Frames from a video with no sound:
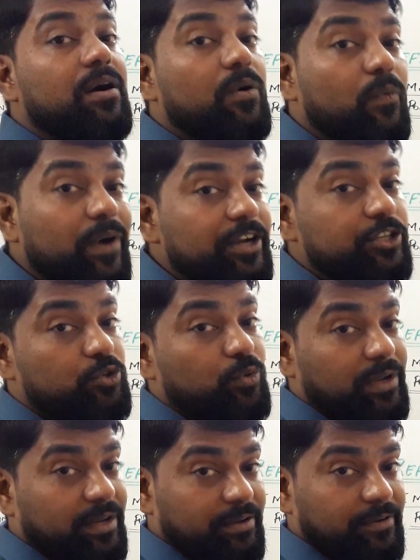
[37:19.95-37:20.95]

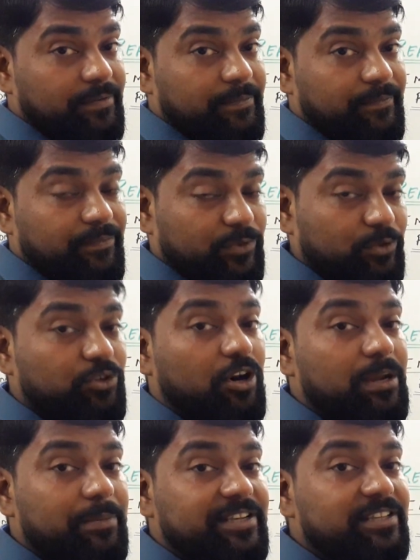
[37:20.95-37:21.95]
Virtual. Those
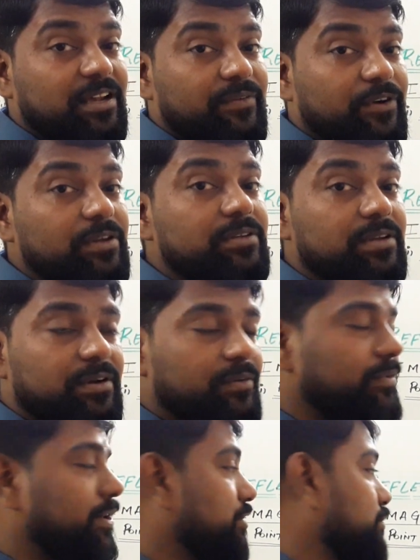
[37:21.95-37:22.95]
all images are what?
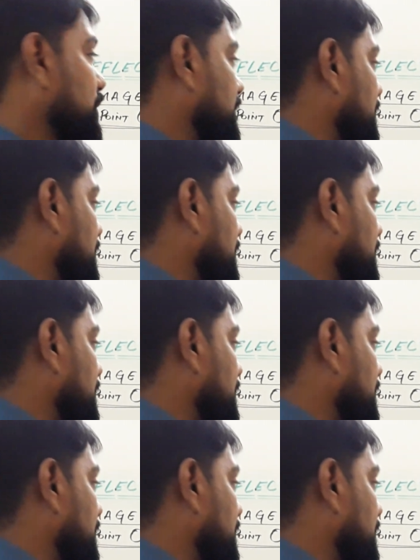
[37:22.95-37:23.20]
Virtual.